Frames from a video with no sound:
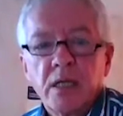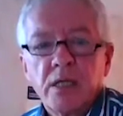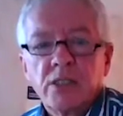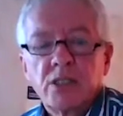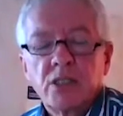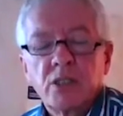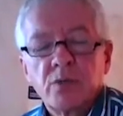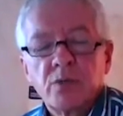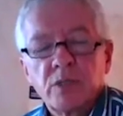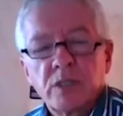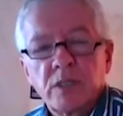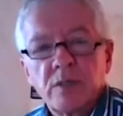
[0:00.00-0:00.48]

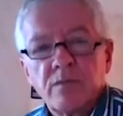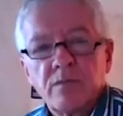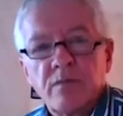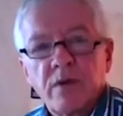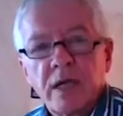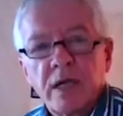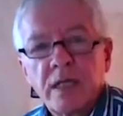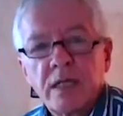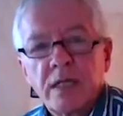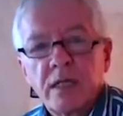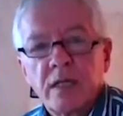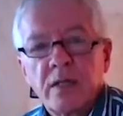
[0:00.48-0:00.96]
So it's
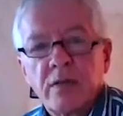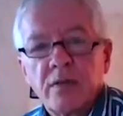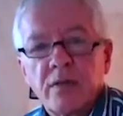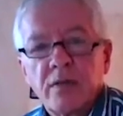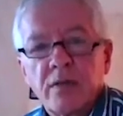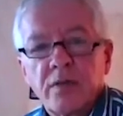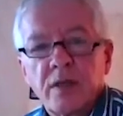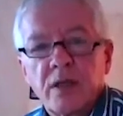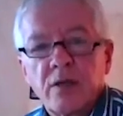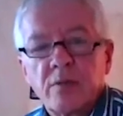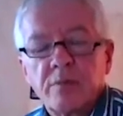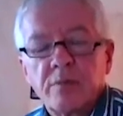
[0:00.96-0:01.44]
vital
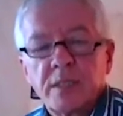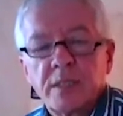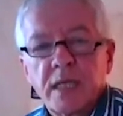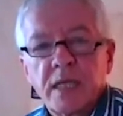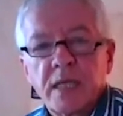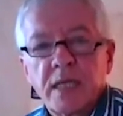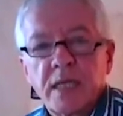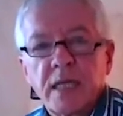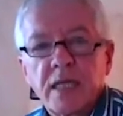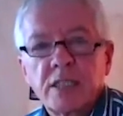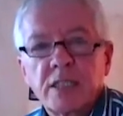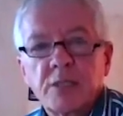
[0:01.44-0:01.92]
that they
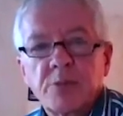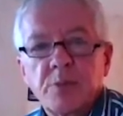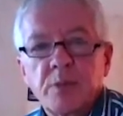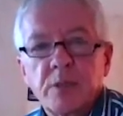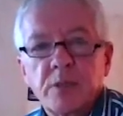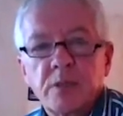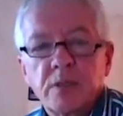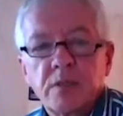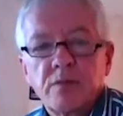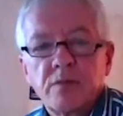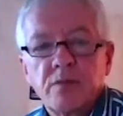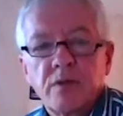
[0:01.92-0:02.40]
obtain
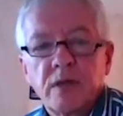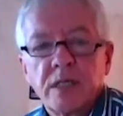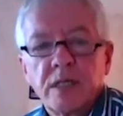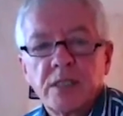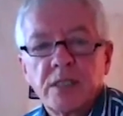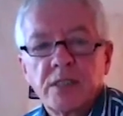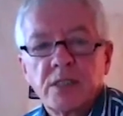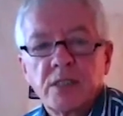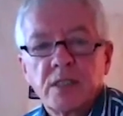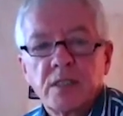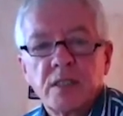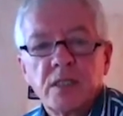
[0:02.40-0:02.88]
expert
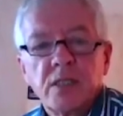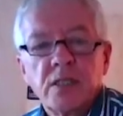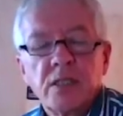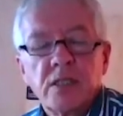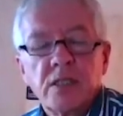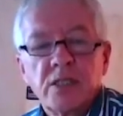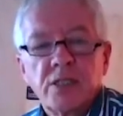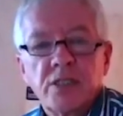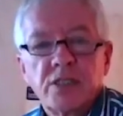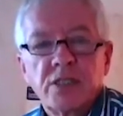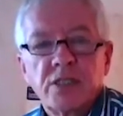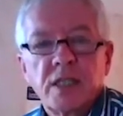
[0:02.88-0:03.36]
advice at an
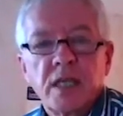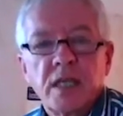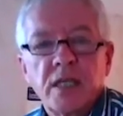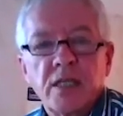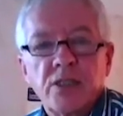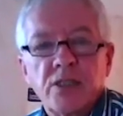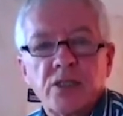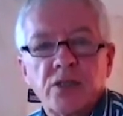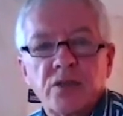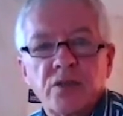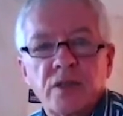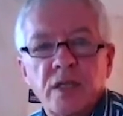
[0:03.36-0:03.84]
early
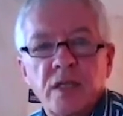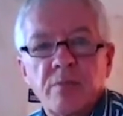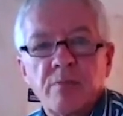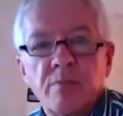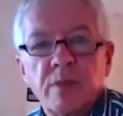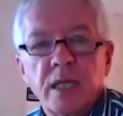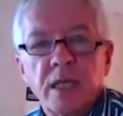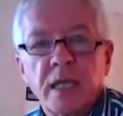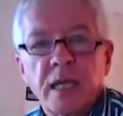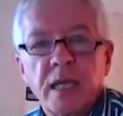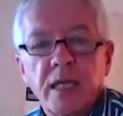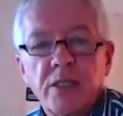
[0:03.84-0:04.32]
stage on the
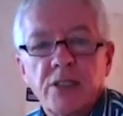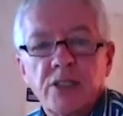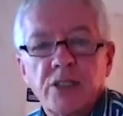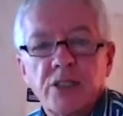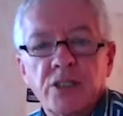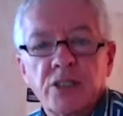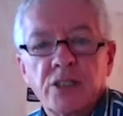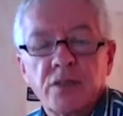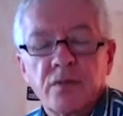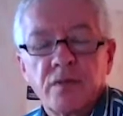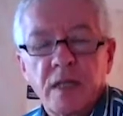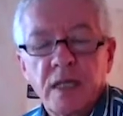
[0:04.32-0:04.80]

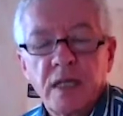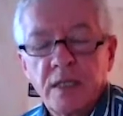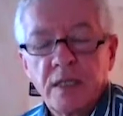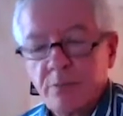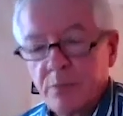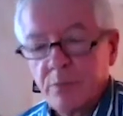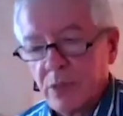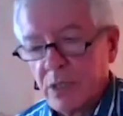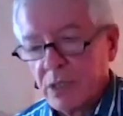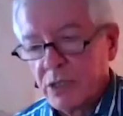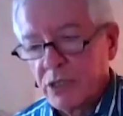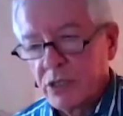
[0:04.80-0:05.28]
implications of any
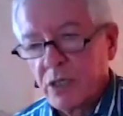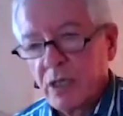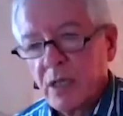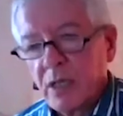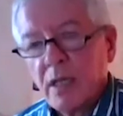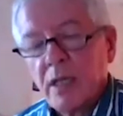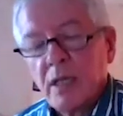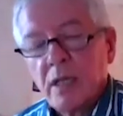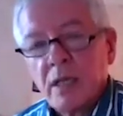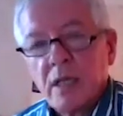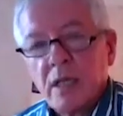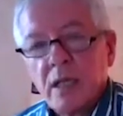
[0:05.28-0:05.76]
breach
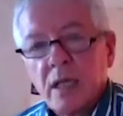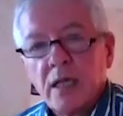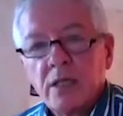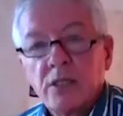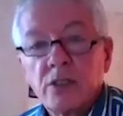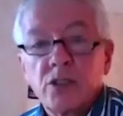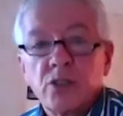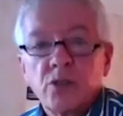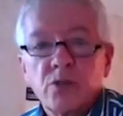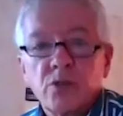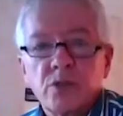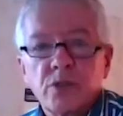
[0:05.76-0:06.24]

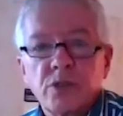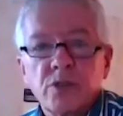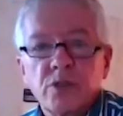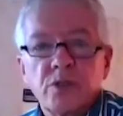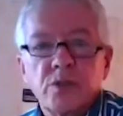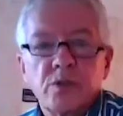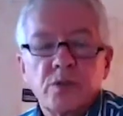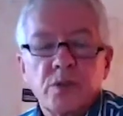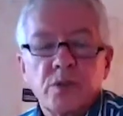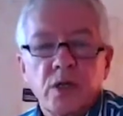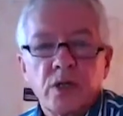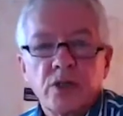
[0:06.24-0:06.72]
and talk
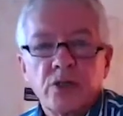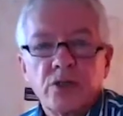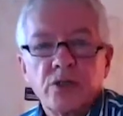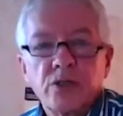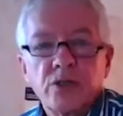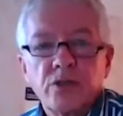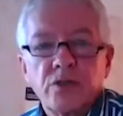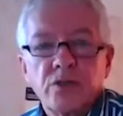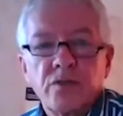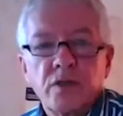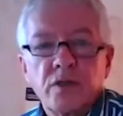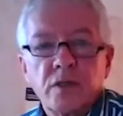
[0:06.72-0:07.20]
to a
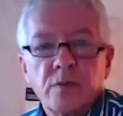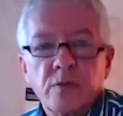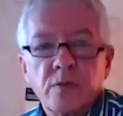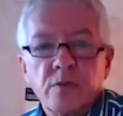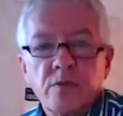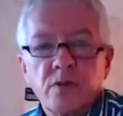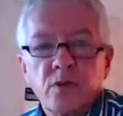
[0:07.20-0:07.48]
good firm of